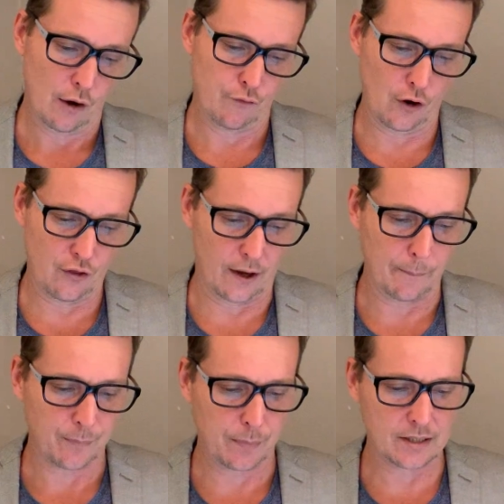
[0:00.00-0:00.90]

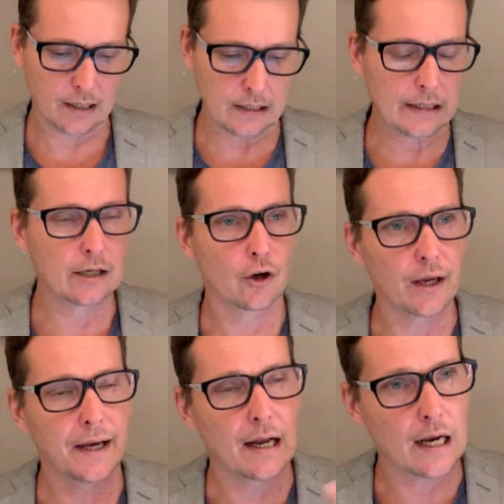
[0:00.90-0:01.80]
Further, particularly
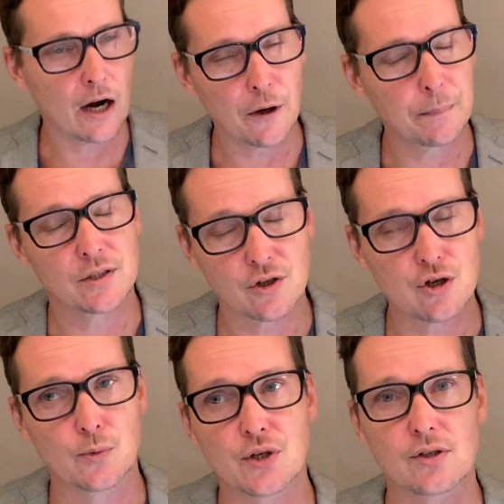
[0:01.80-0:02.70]
looking at our current
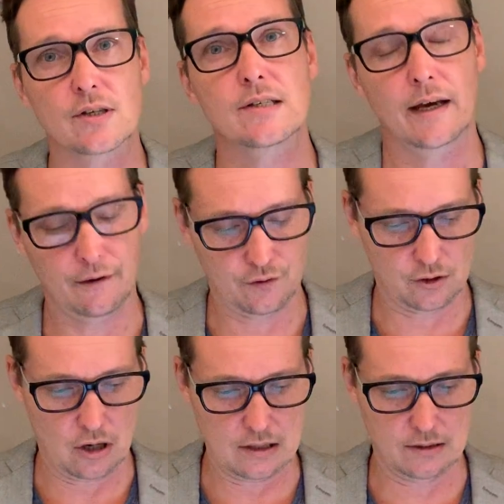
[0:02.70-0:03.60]
position, which is a state of
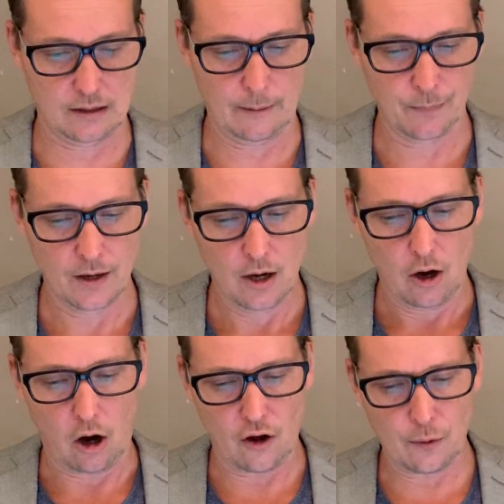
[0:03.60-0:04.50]
disaster,
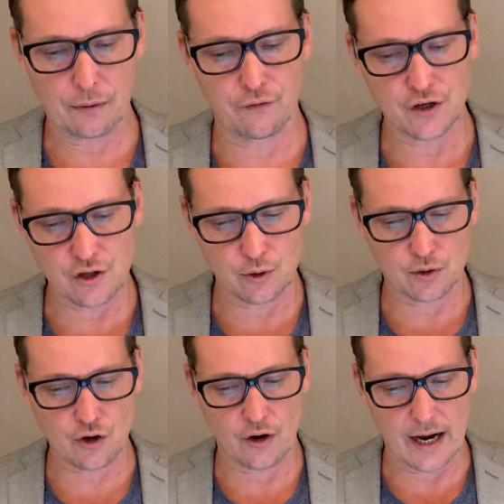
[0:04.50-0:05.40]
are the provisions
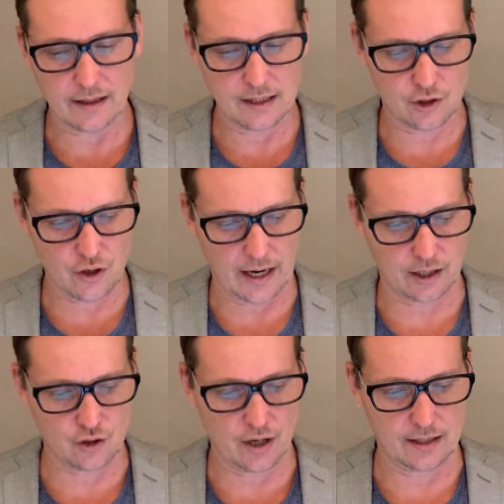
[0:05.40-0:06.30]
which create these track
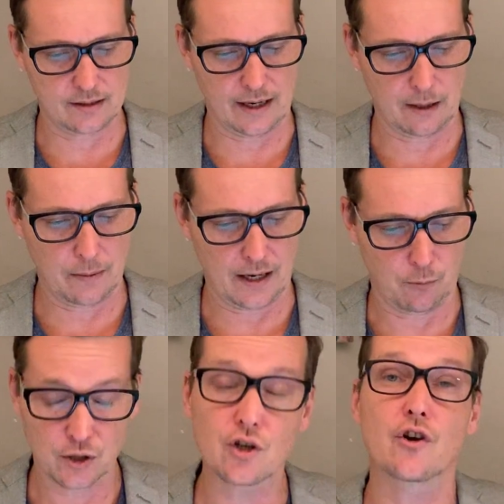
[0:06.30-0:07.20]
and trace database,
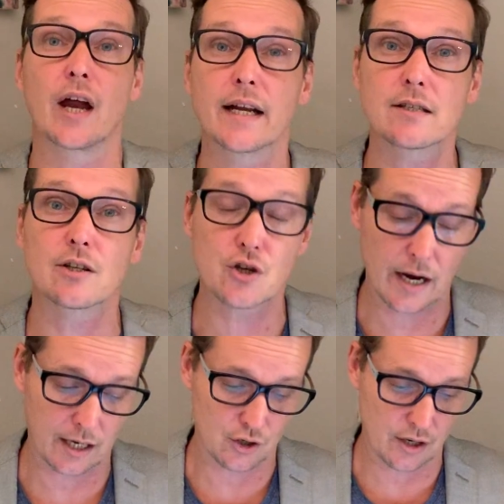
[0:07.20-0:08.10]
which creates the
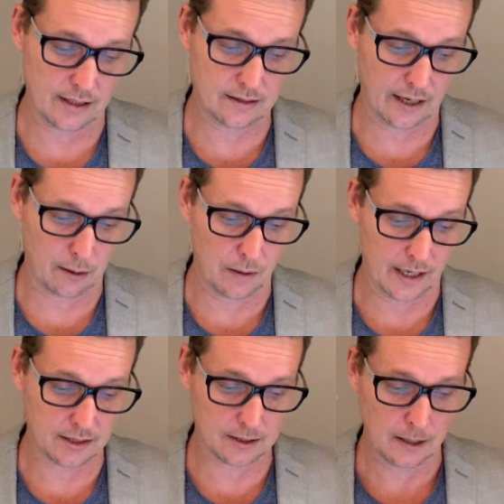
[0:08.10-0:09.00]
track and trace
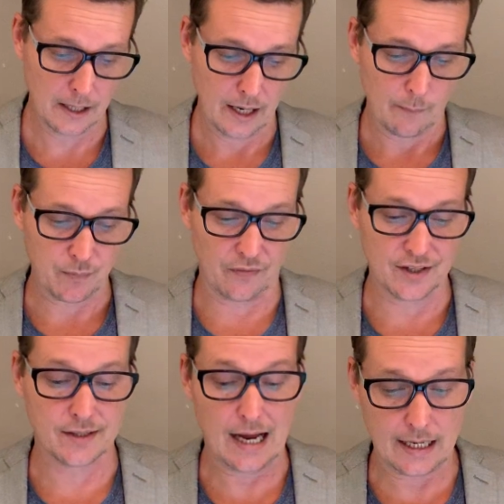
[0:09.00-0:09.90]
database, and
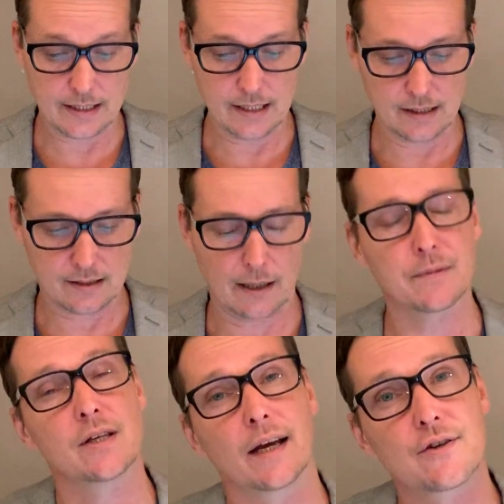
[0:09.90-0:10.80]
these 19
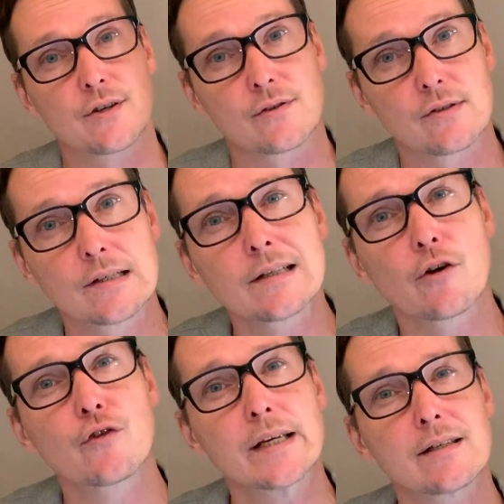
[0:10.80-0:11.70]
subsections. Is it a
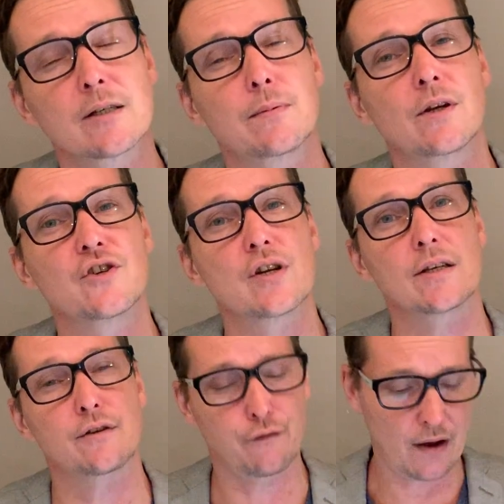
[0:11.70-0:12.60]
reasonable and
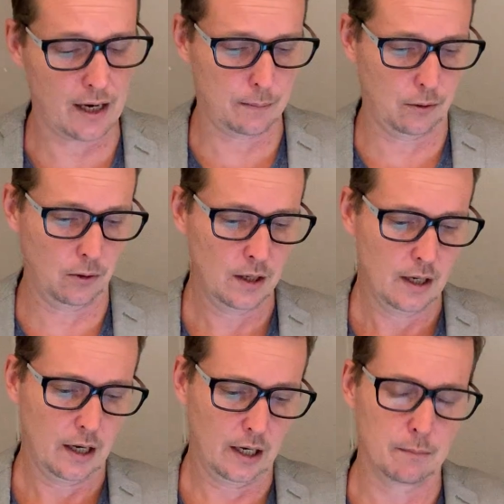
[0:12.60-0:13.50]
justifiable
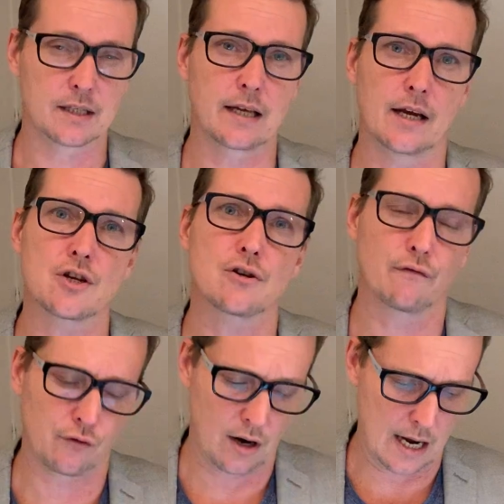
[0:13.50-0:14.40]
limitation
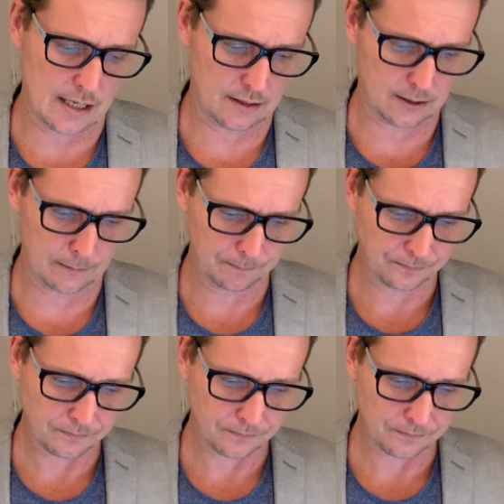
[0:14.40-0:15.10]
of rights?